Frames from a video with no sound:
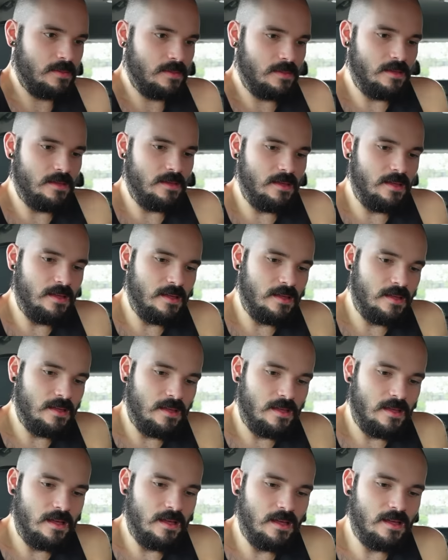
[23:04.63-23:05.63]

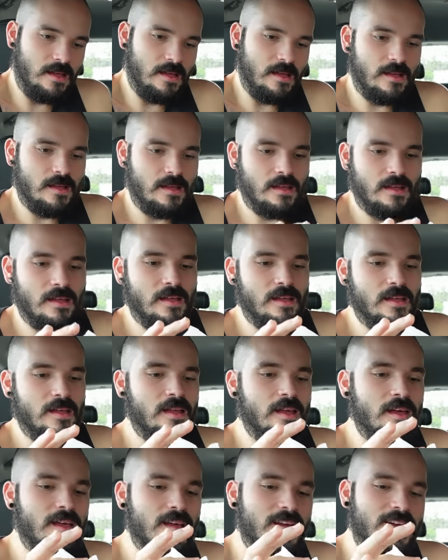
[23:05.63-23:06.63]

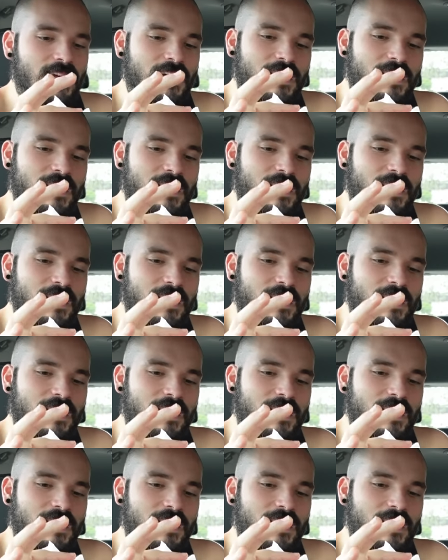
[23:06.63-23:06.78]
This person isn't speaking.